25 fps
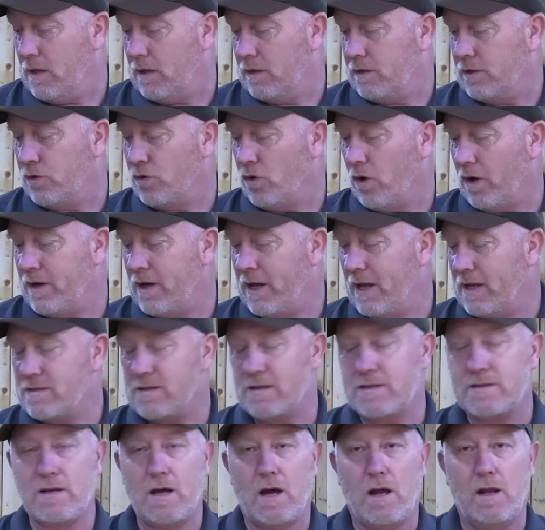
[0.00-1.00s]
You're not
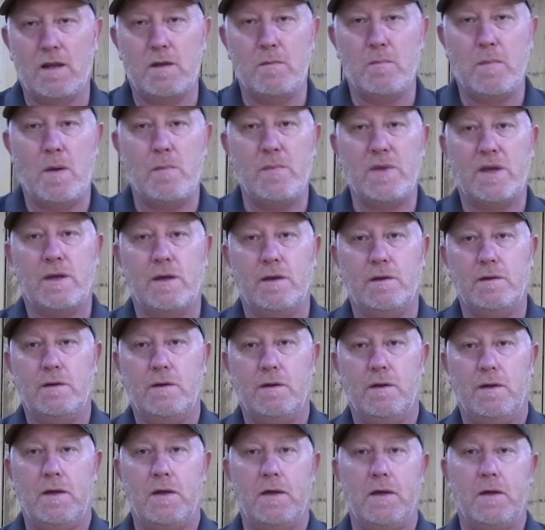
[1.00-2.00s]
necessarily mimicking
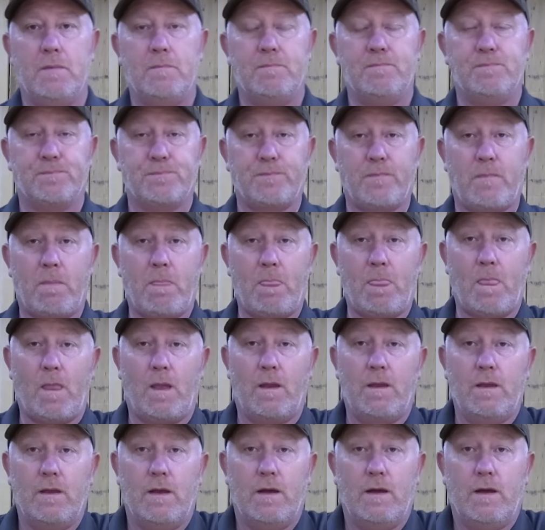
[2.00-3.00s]

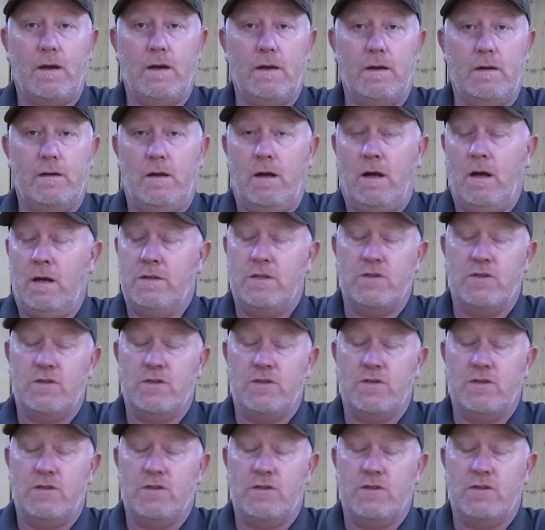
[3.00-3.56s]
a